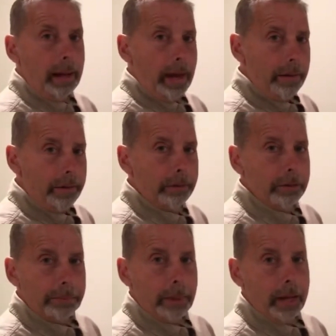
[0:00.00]
have that
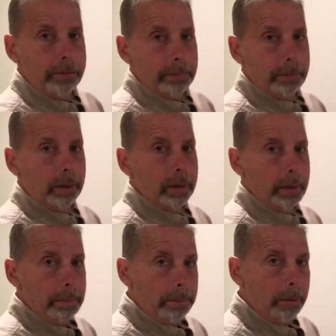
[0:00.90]

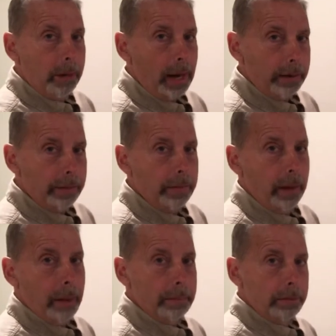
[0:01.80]
responsibility put on
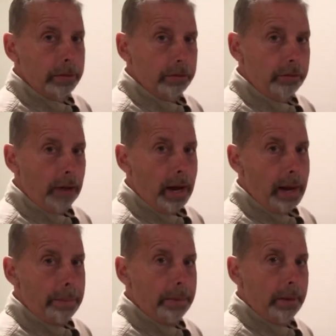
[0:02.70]
them, the
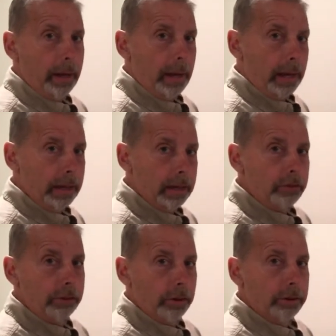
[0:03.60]
shop and the
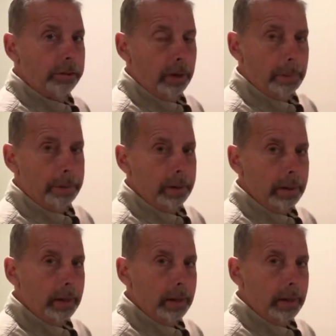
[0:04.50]
insurance company.